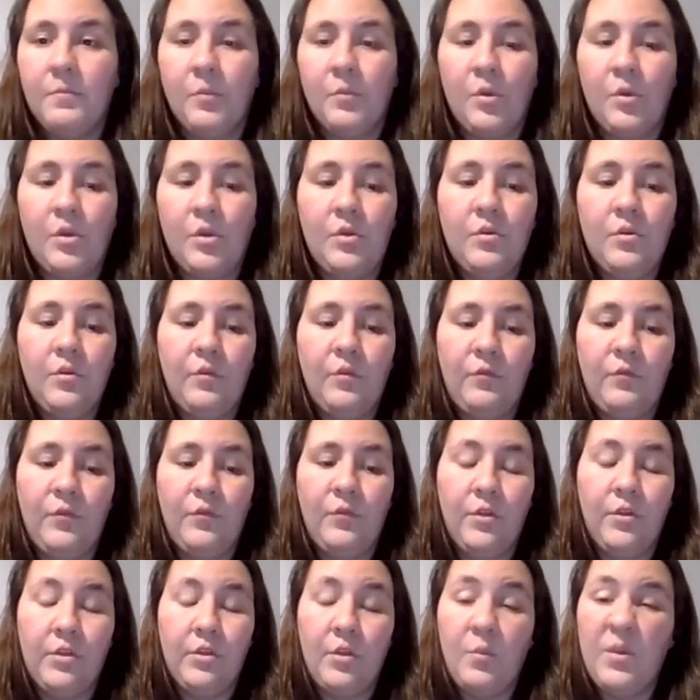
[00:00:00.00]

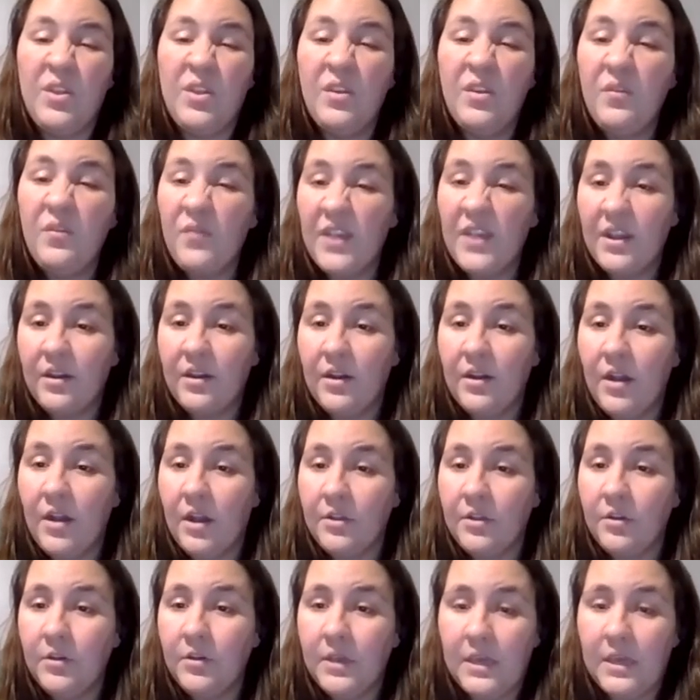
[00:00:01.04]
Beautiful. So with your finger
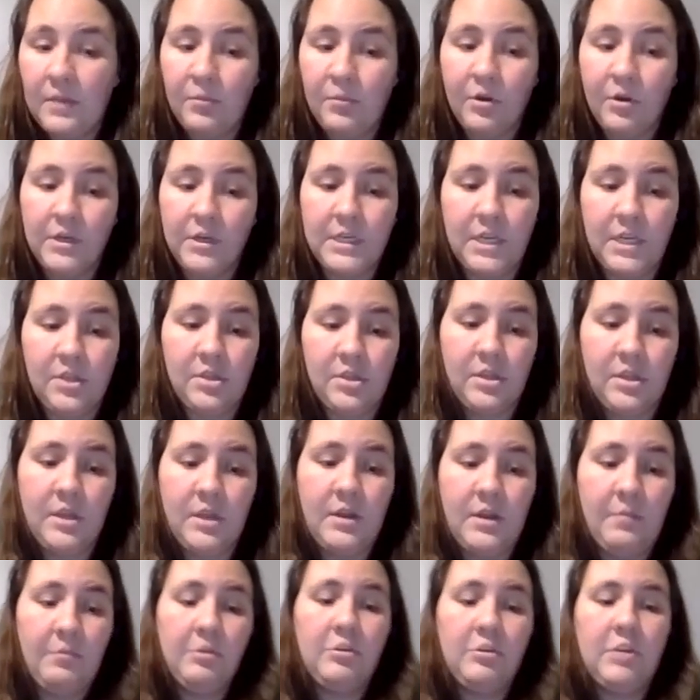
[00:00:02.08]
on your keyboard, touch the
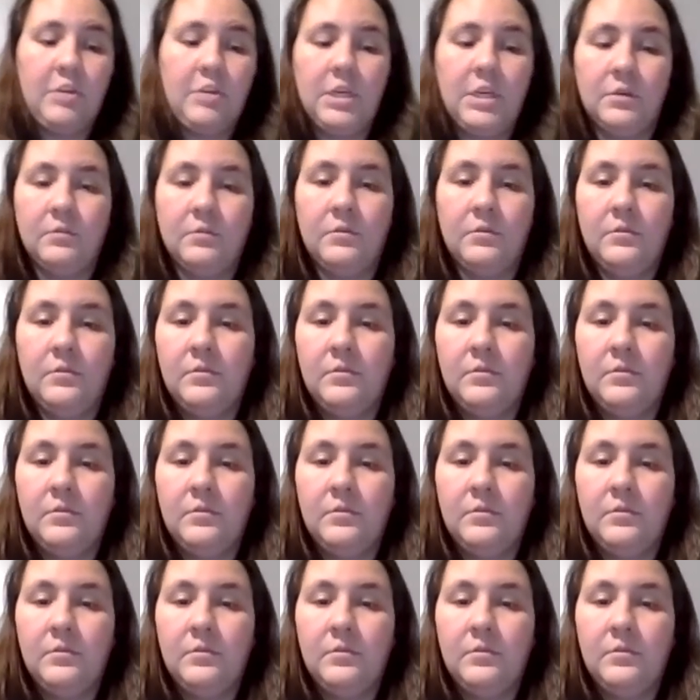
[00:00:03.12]
number 2.